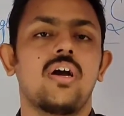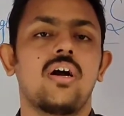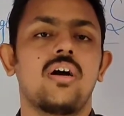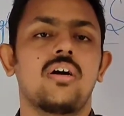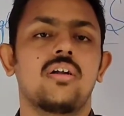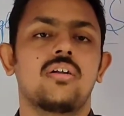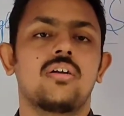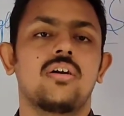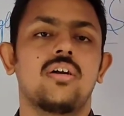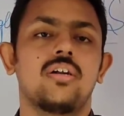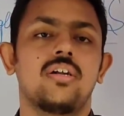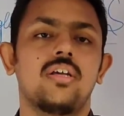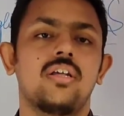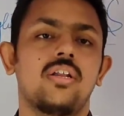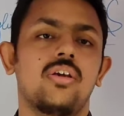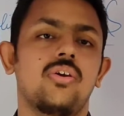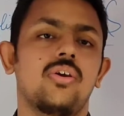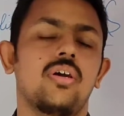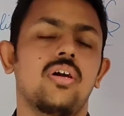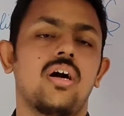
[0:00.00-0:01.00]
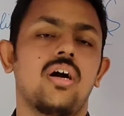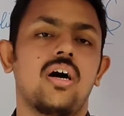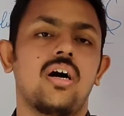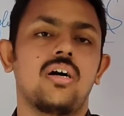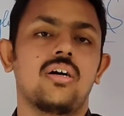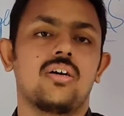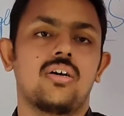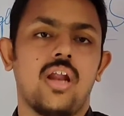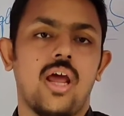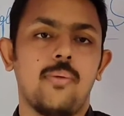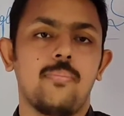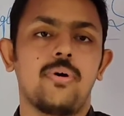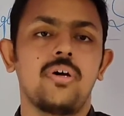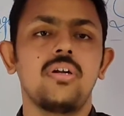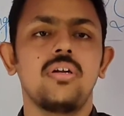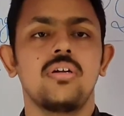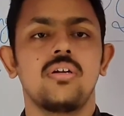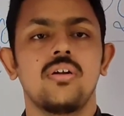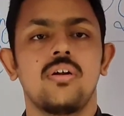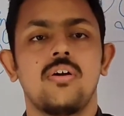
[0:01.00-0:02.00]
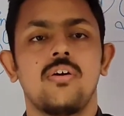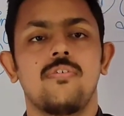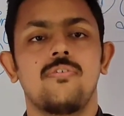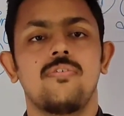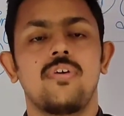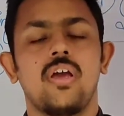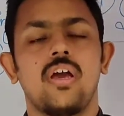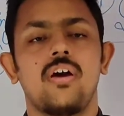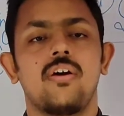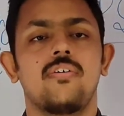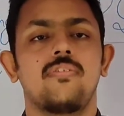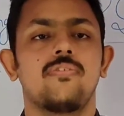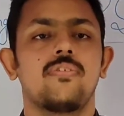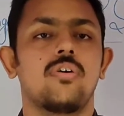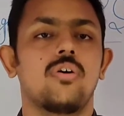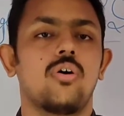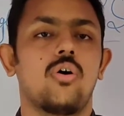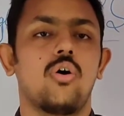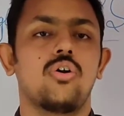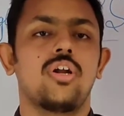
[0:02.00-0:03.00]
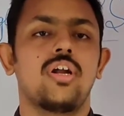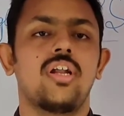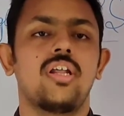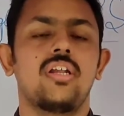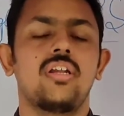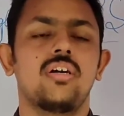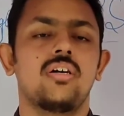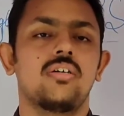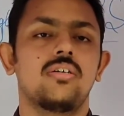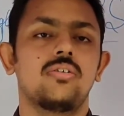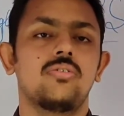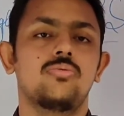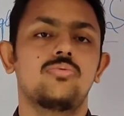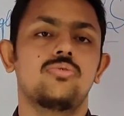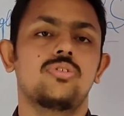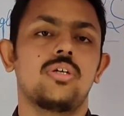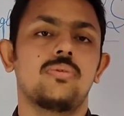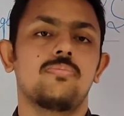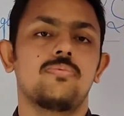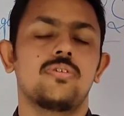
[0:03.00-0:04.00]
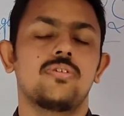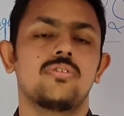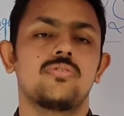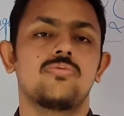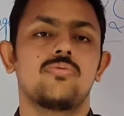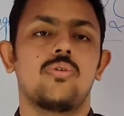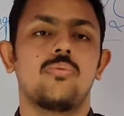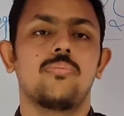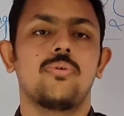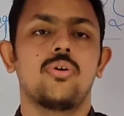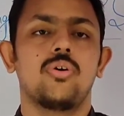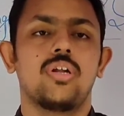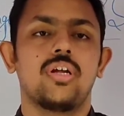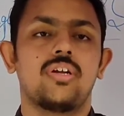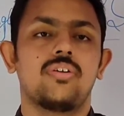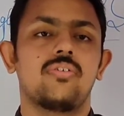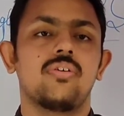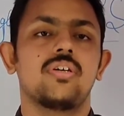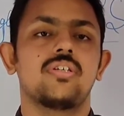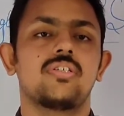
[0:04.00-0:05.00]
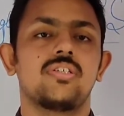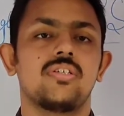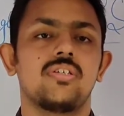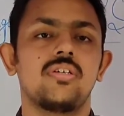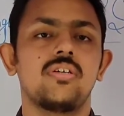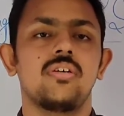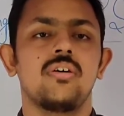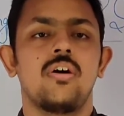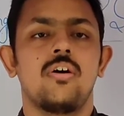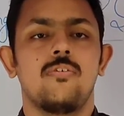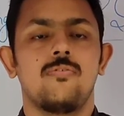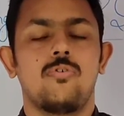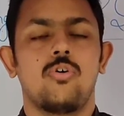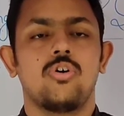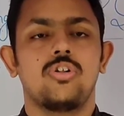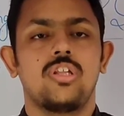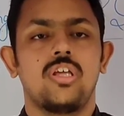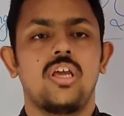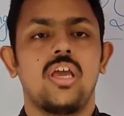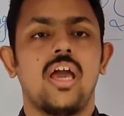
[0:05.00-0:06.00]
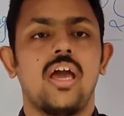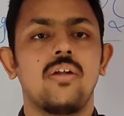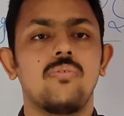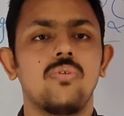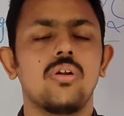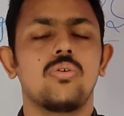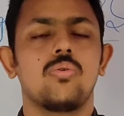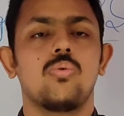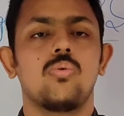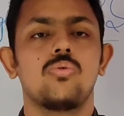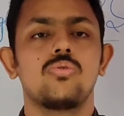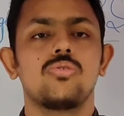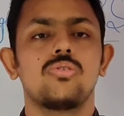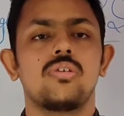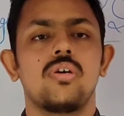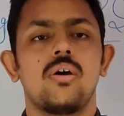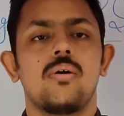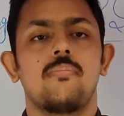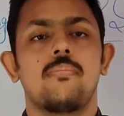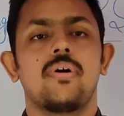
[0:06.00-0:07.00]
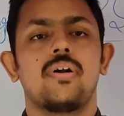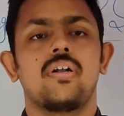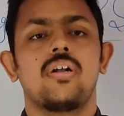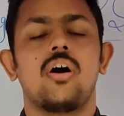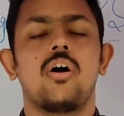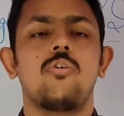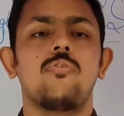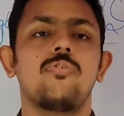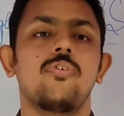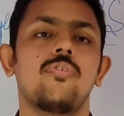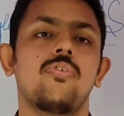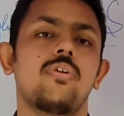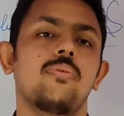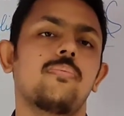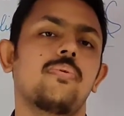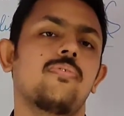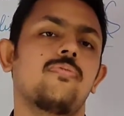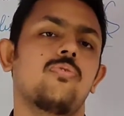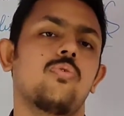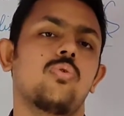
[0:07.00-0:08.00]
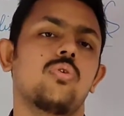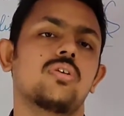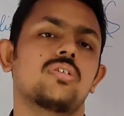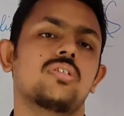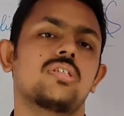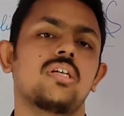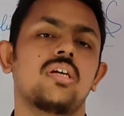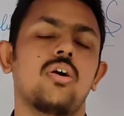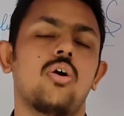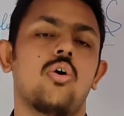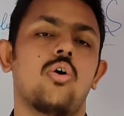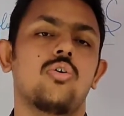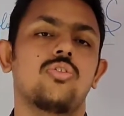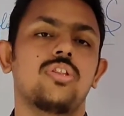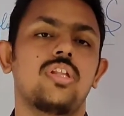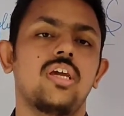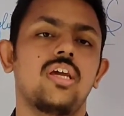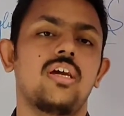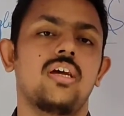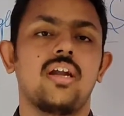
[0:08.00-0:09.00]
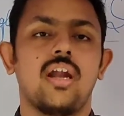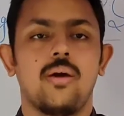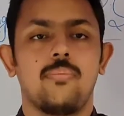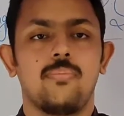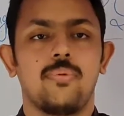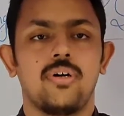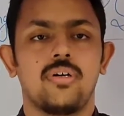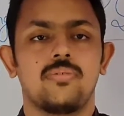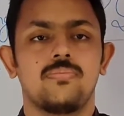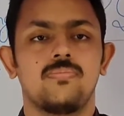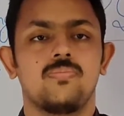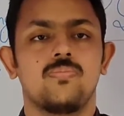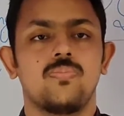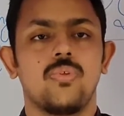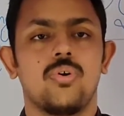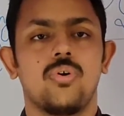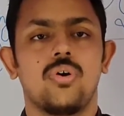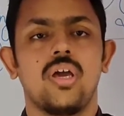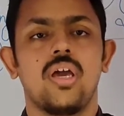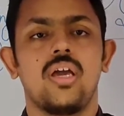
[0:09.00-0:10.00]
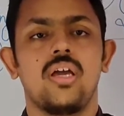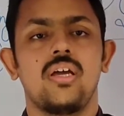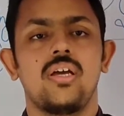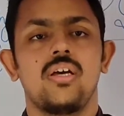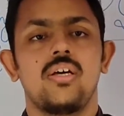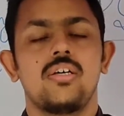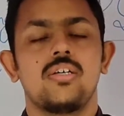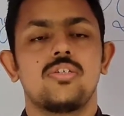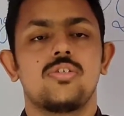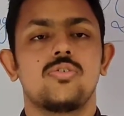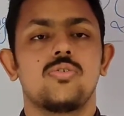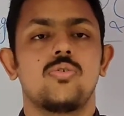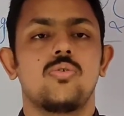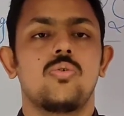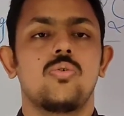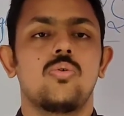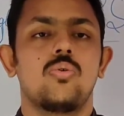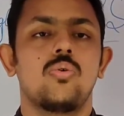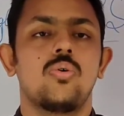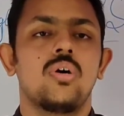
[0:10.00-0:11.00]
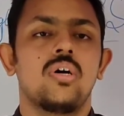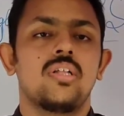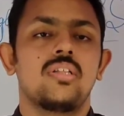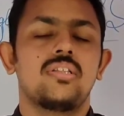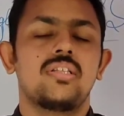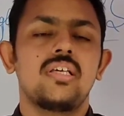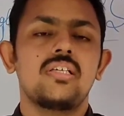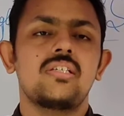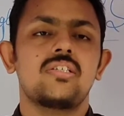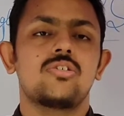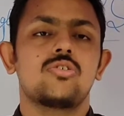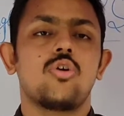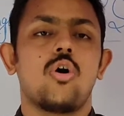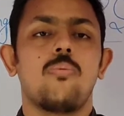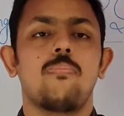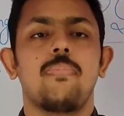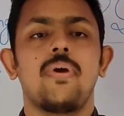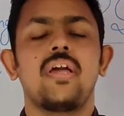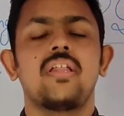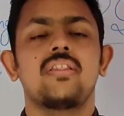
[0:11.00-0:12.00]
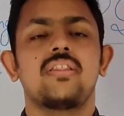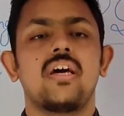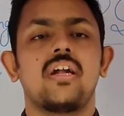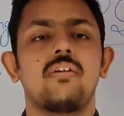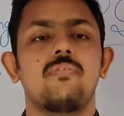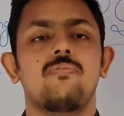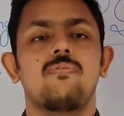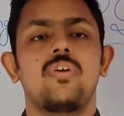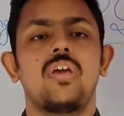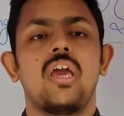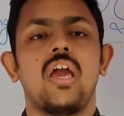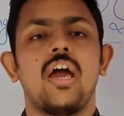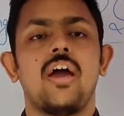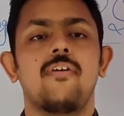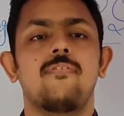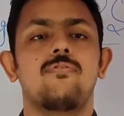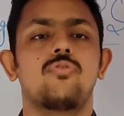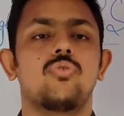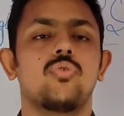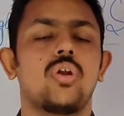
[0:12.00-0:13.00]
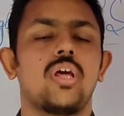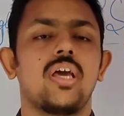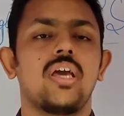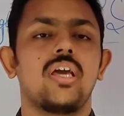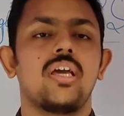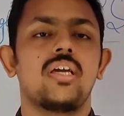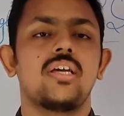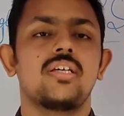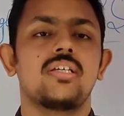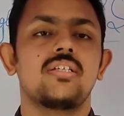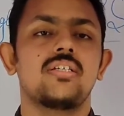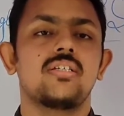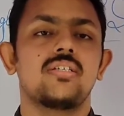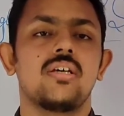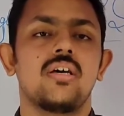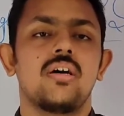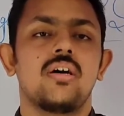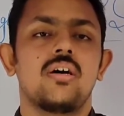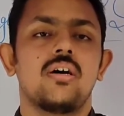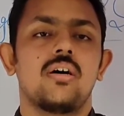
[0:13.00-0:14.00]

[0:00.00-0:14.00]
are continuing our grammar. We have already done 2 chapters from your literature for the annual course, but now we will be focusing on the grammar. Okay, so this topic that we have today is